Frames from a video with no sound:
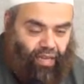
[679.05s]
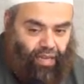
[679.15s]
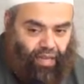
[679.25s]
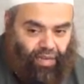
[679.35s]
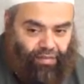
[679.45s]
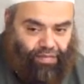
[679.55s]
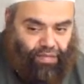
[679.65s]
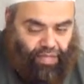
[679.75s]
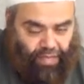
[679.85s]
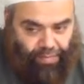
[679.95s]
And if
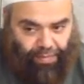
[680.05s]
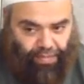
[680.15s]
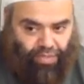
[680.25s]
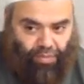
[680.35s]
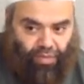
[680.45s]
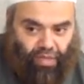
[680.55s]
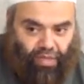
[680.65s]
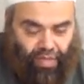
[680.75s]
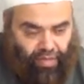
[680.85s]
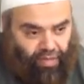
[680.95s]
she's sleepy, she would
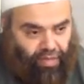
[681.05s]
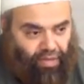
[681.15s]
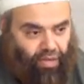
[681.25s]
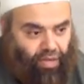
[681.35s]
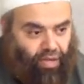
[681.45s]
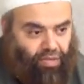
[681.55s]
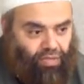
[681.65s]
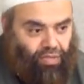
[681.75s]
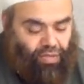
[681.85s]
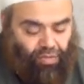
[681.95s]
lean
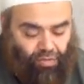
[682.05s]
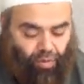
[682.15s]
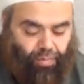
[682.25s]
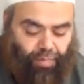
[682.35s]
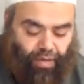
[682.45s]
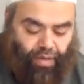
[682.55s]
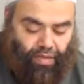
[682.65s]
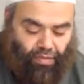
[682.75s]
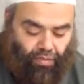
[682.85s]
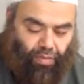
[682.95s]
onto this rope
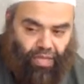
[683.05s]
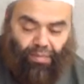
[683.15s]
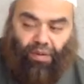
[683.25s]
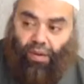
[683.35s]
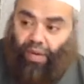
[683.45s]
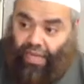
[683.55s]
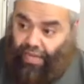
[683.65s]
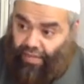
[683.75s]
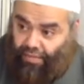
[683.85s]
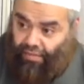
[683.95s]
to keep her
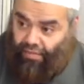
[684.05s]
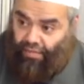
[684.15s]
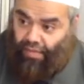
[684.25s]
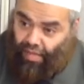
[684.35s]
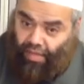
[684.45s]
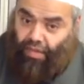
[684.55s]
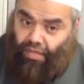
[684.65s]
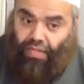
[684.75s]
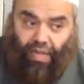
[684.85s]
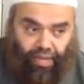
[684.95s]
awake in her
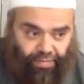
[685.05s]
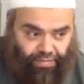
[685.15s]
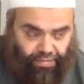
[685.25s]
salat.